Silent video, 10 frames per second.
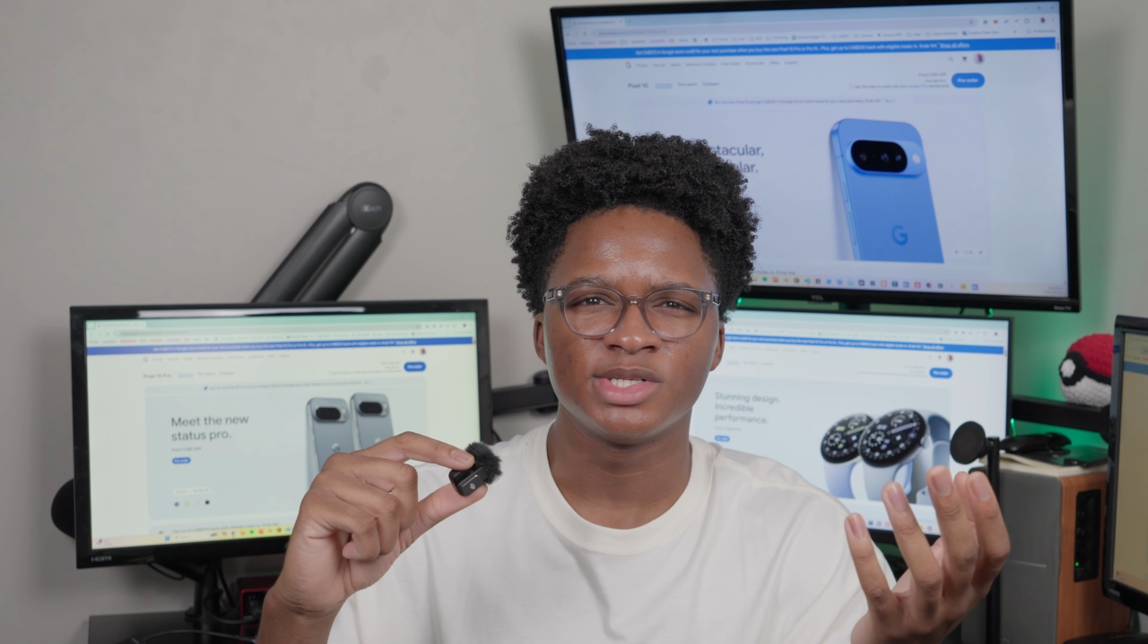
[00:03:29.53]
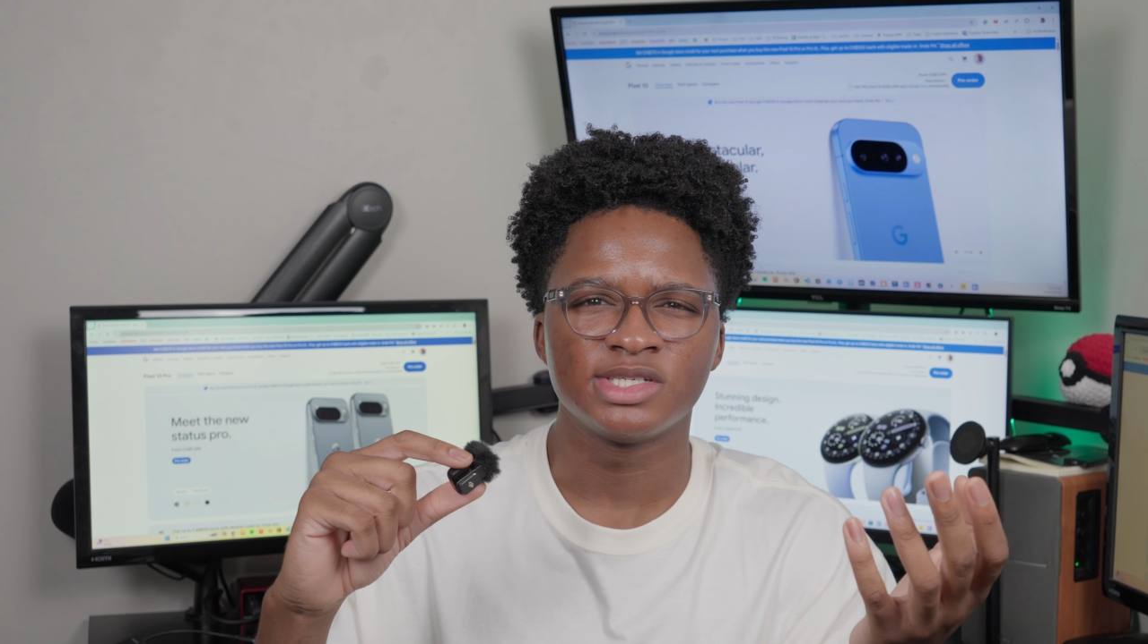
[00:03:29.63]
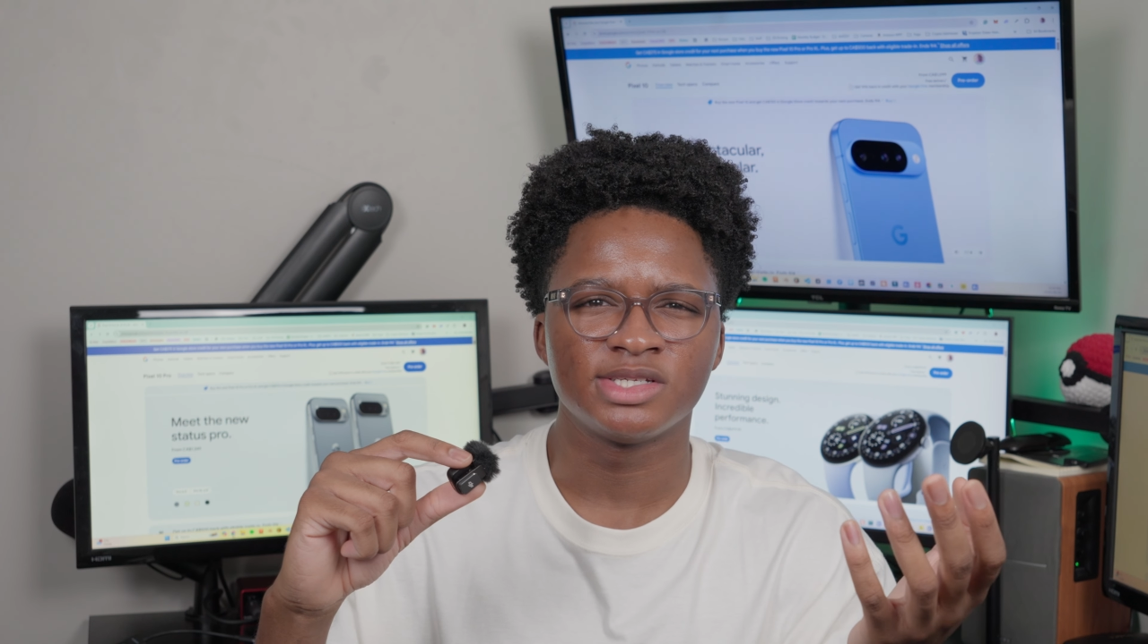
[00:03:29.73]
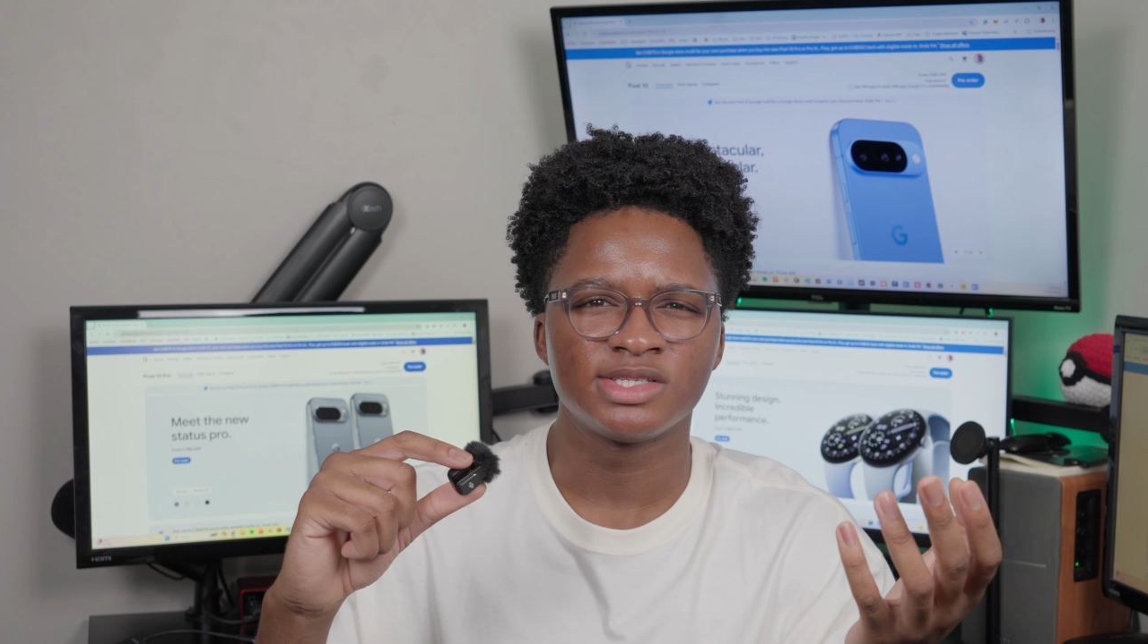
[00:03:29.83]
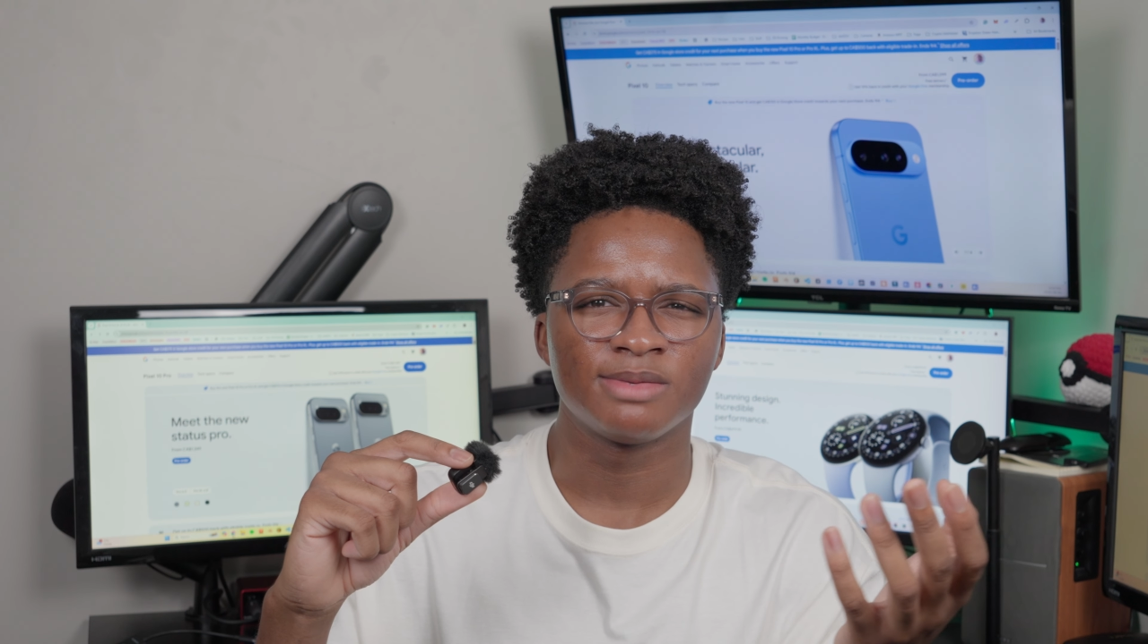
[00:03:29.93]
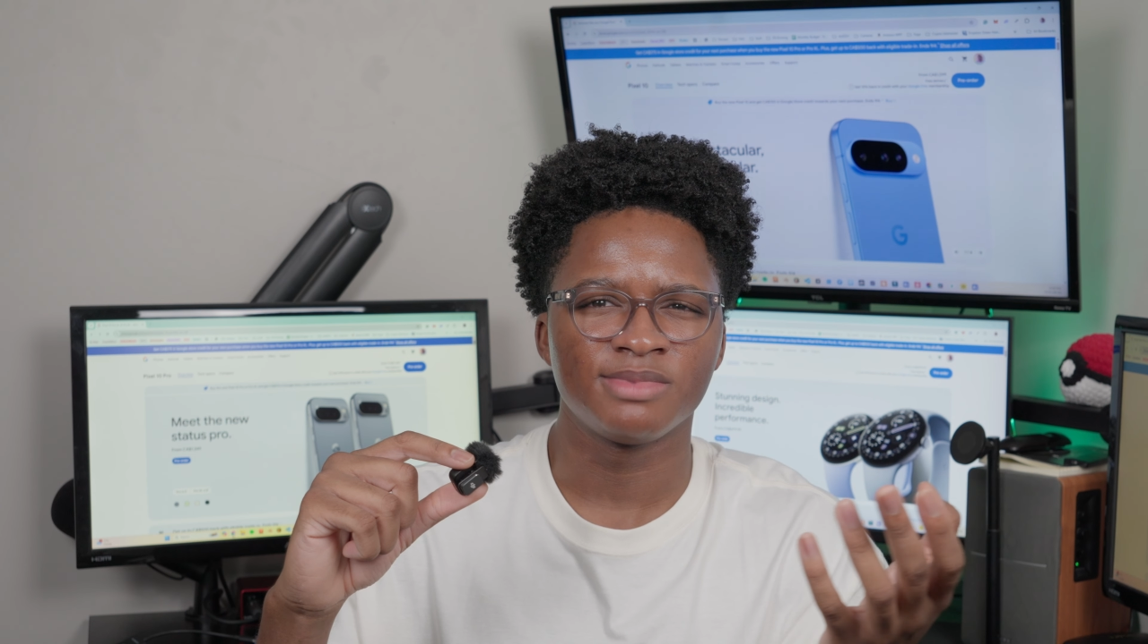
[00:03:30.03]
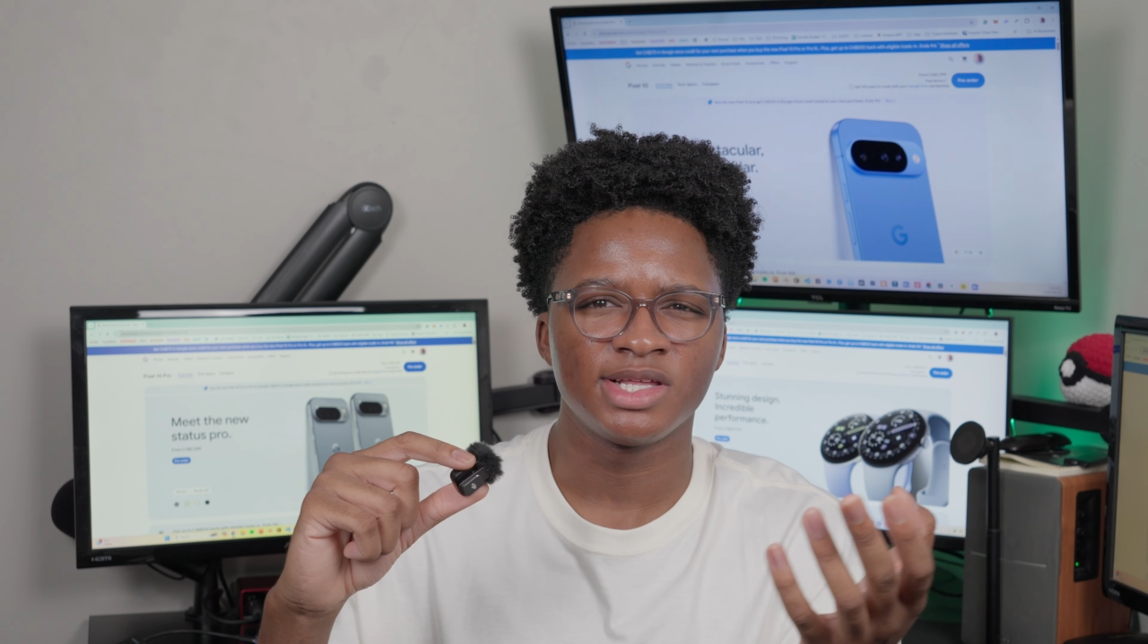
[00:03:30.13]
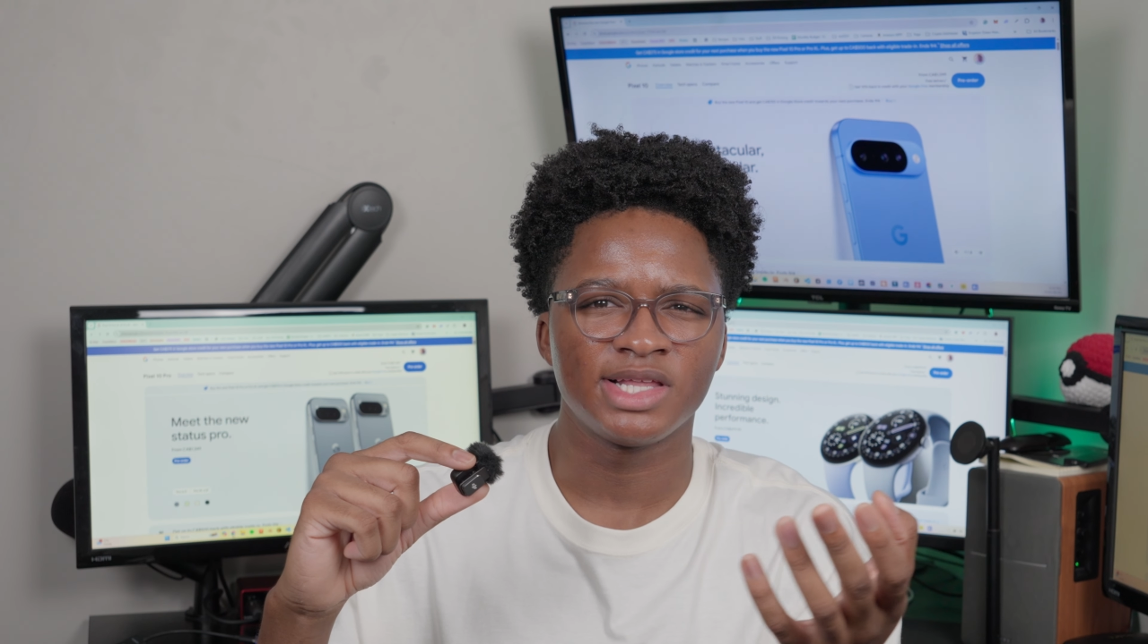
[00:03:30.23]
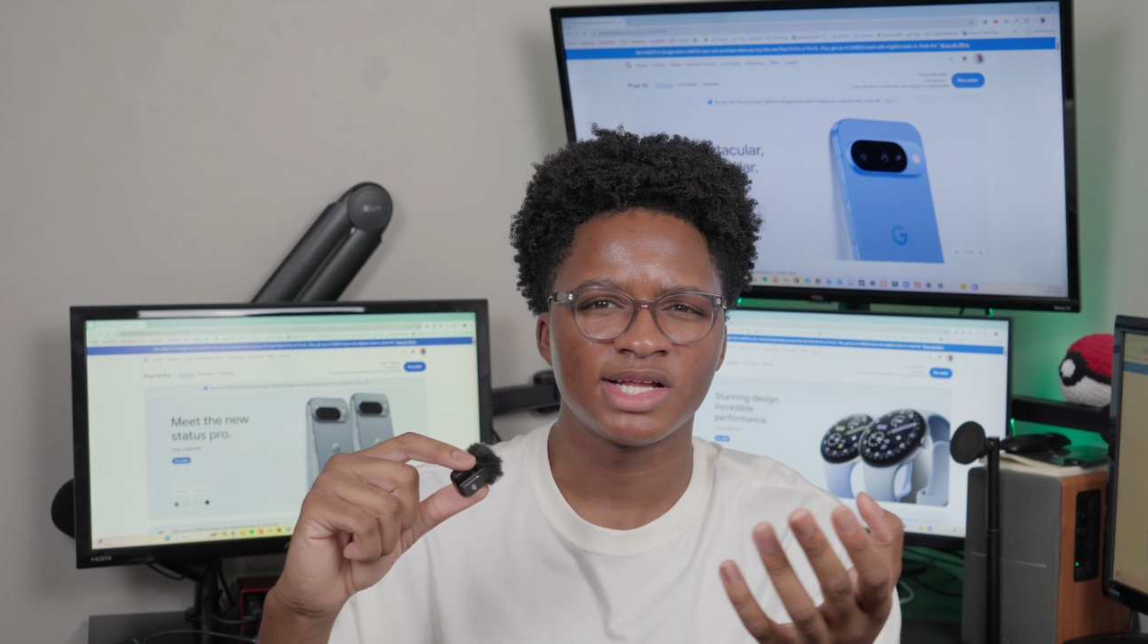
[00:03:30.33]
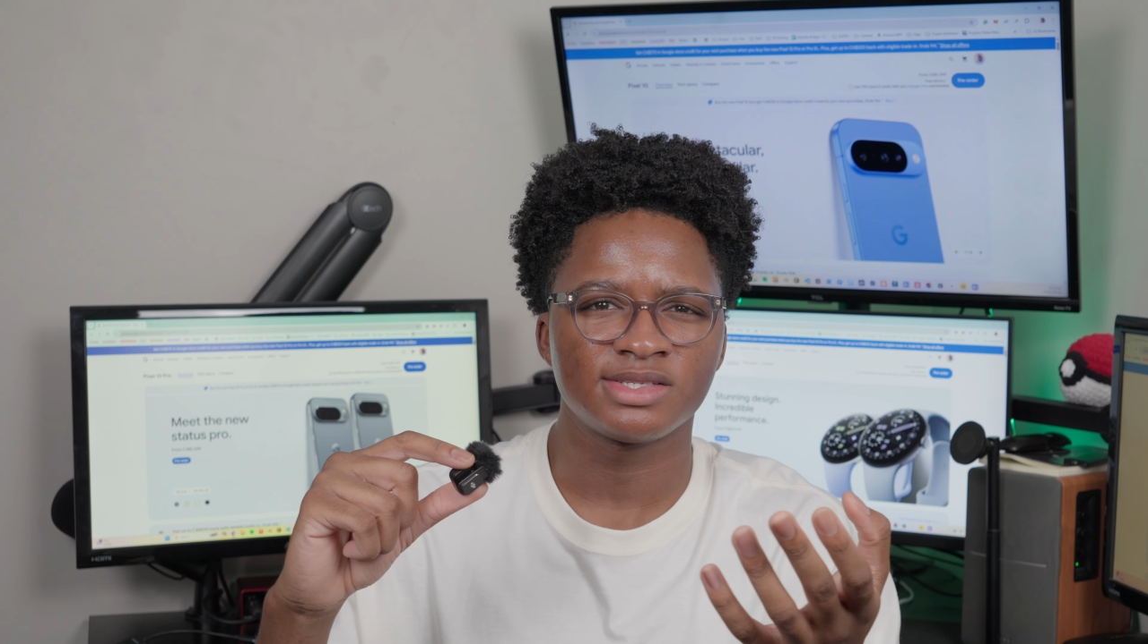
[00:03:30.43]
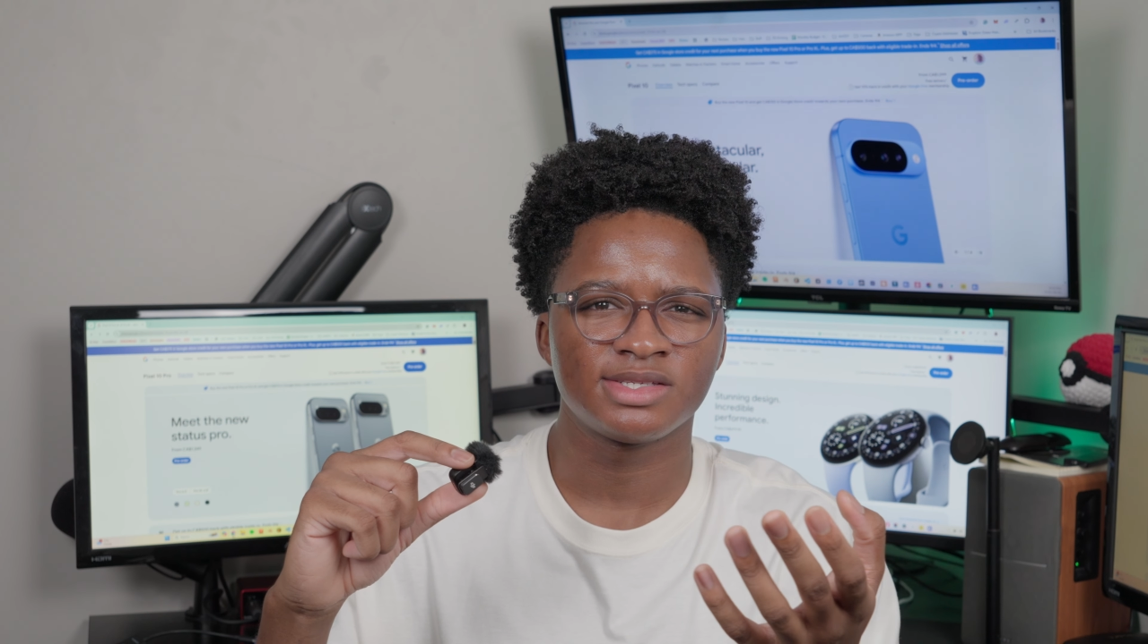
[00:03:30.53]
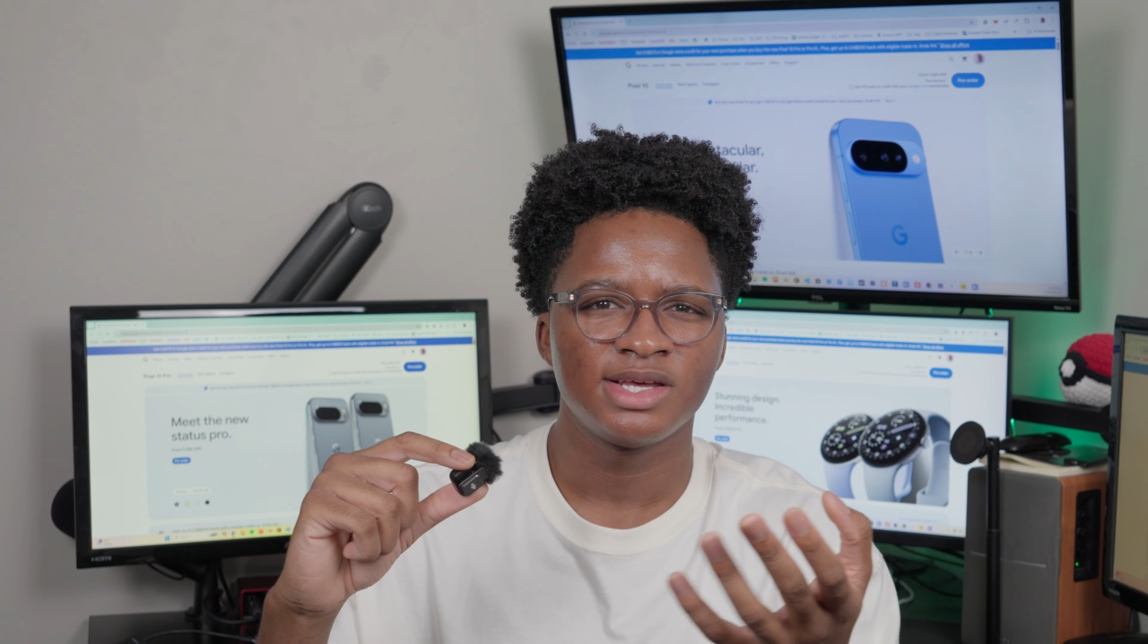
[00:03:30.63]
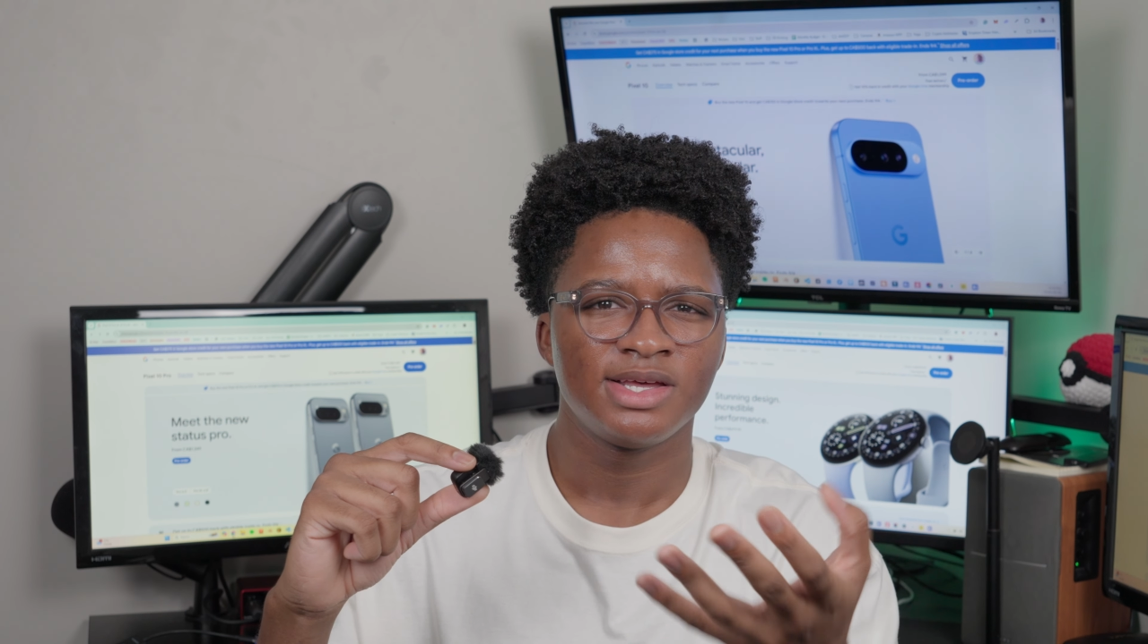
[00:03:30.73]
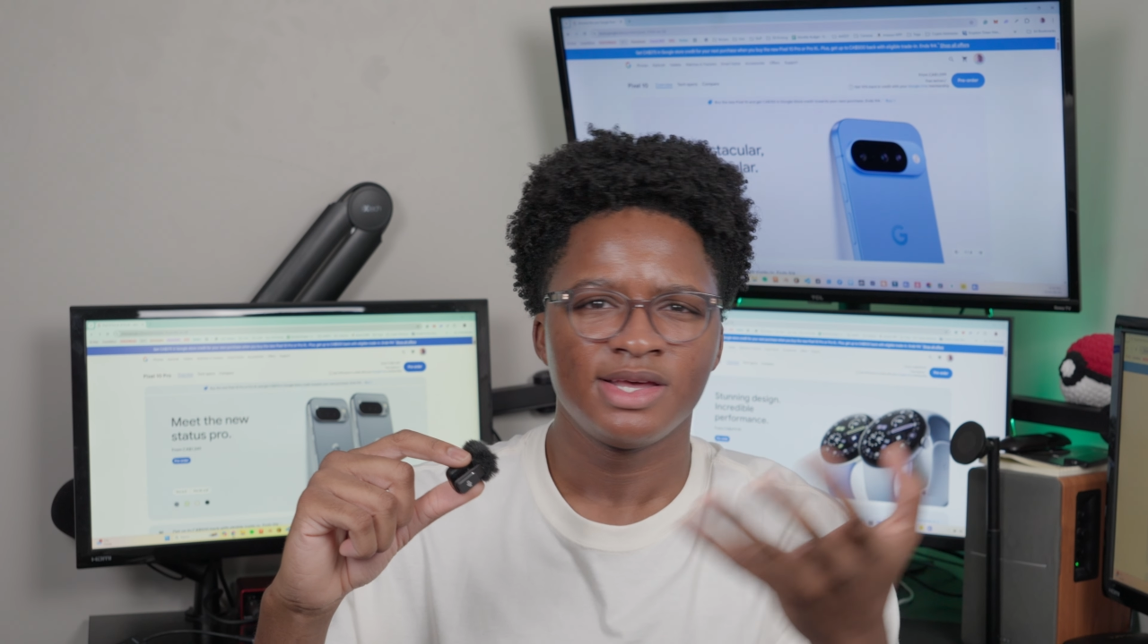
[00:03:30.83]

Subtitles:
into something that's